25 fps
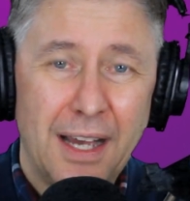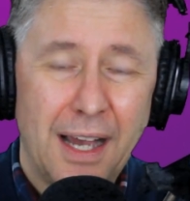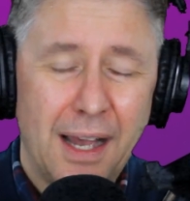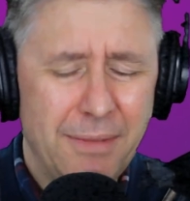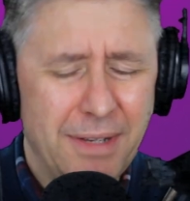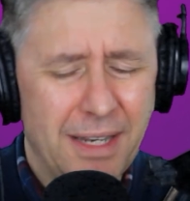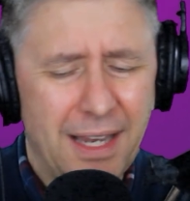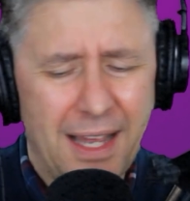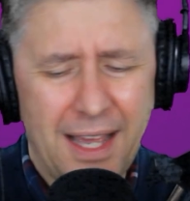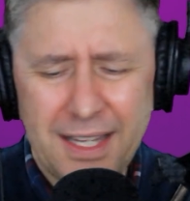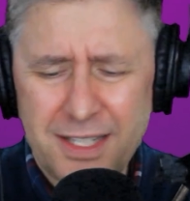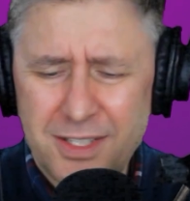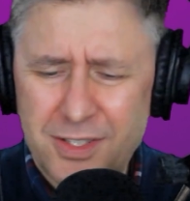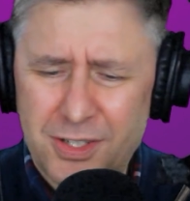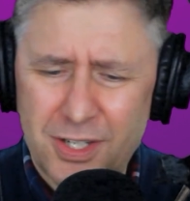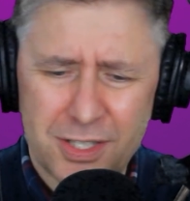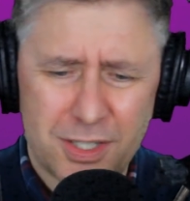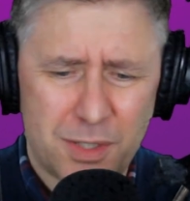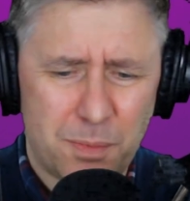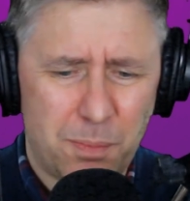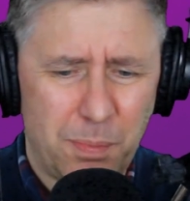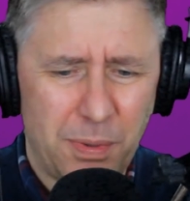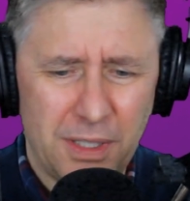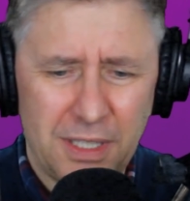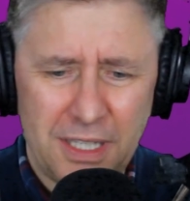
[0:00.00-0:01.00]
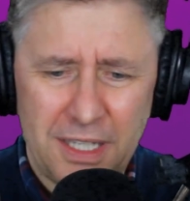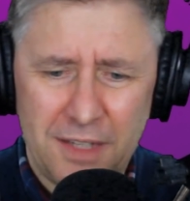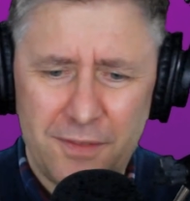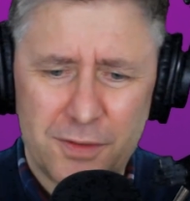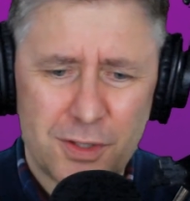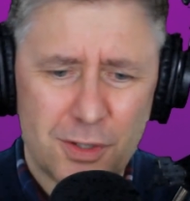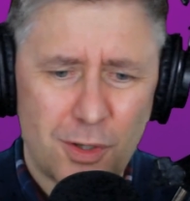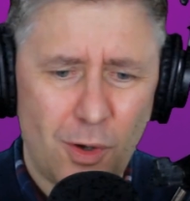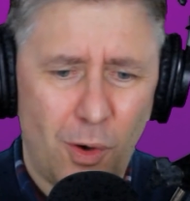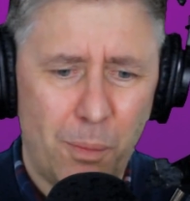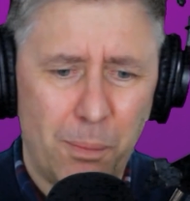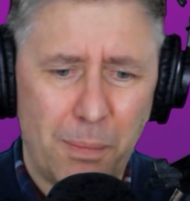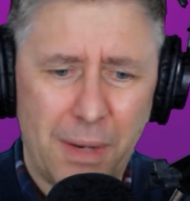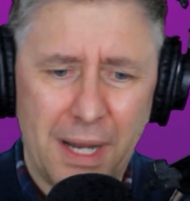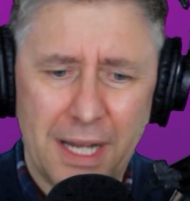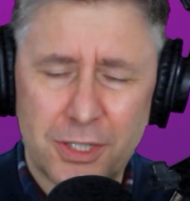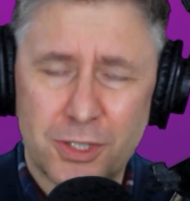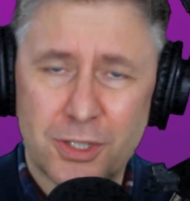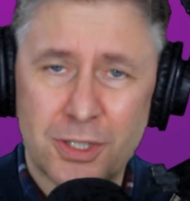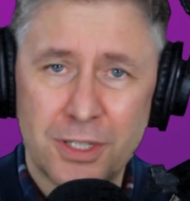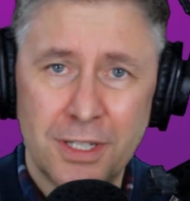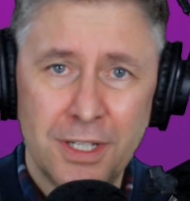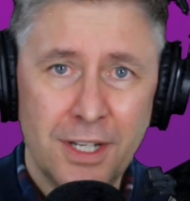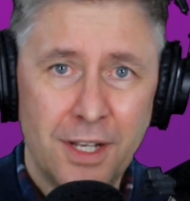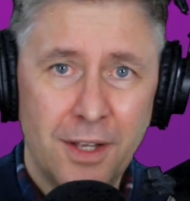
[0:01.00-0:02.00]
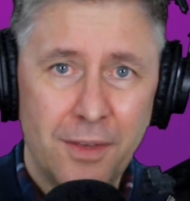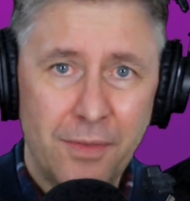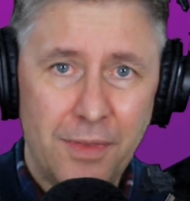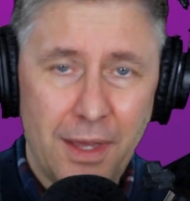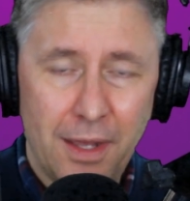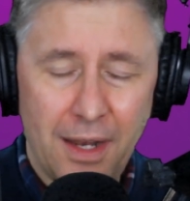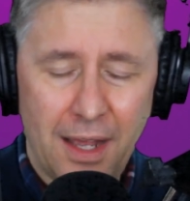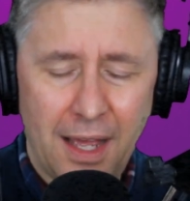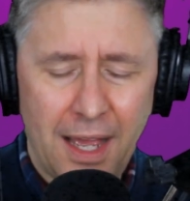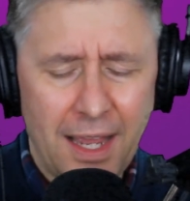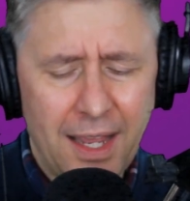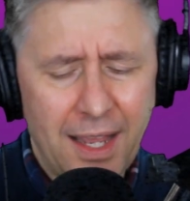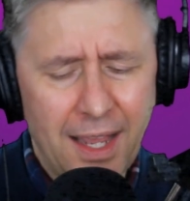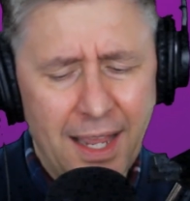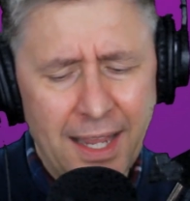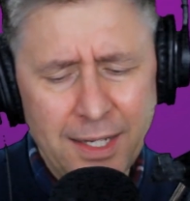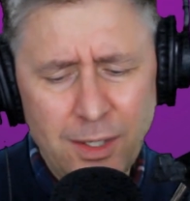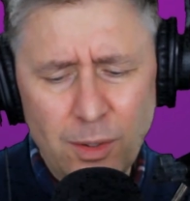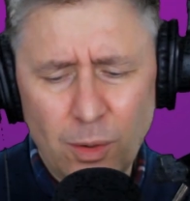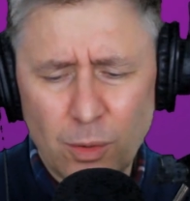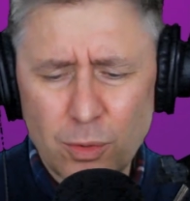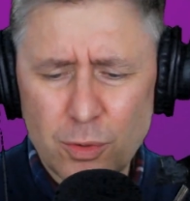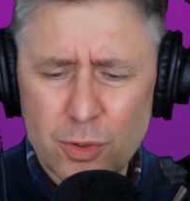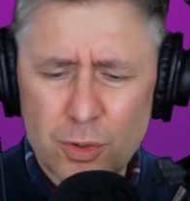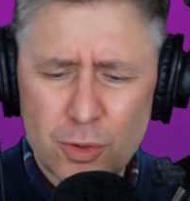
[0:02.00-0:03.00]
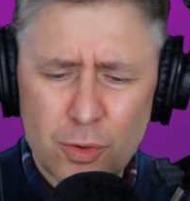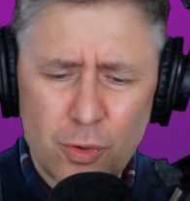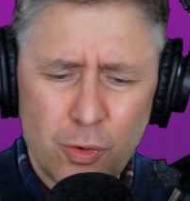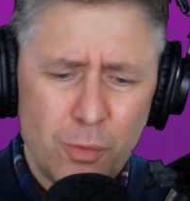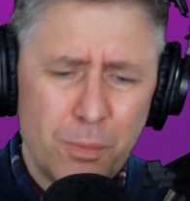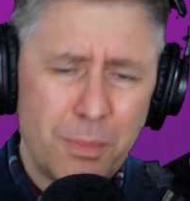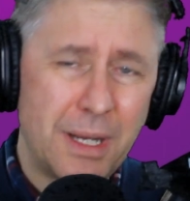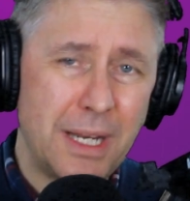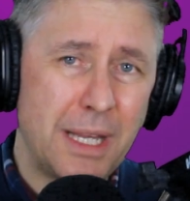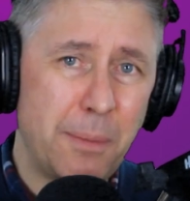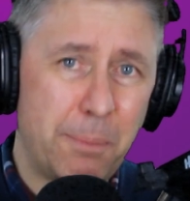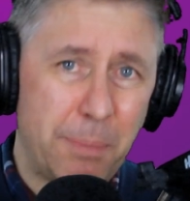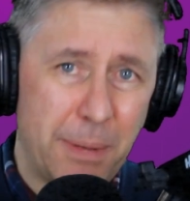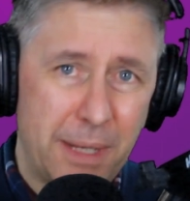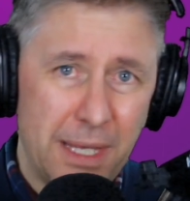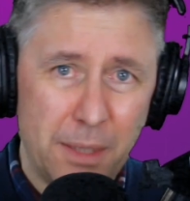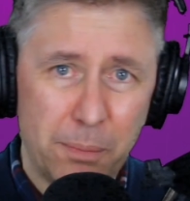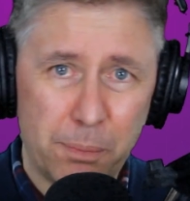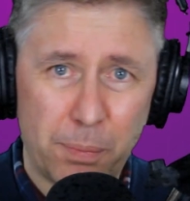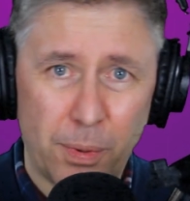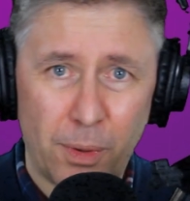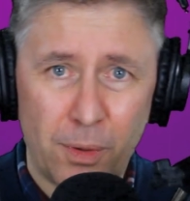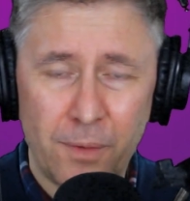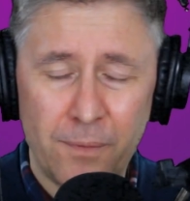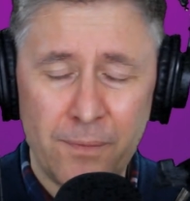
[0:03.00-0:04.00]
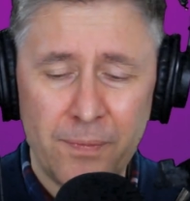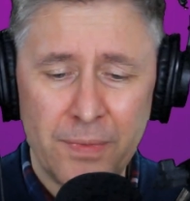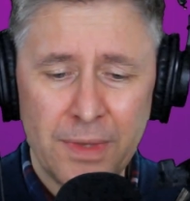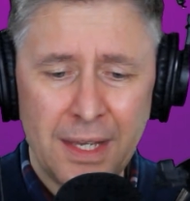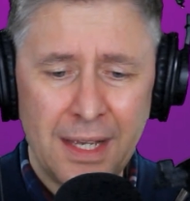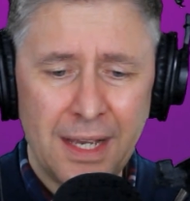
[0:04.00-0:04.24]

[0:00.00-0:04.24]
I mean, I just believe so much that I, I know too many people.